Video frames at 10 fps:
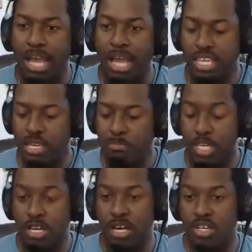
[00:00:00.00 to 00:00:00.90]
think
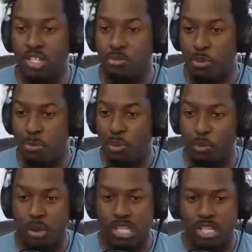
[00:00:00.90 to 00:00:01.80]
because remember
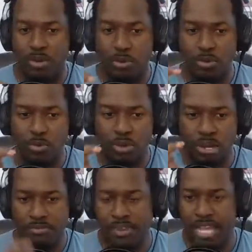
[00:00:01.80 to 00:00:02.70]
when
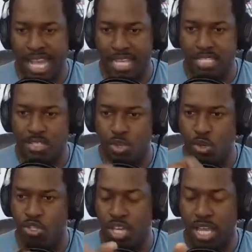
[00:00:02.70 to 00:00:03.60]
a fan asked to
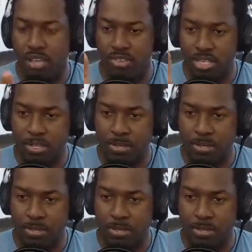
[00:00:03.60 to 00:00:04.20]
go check out the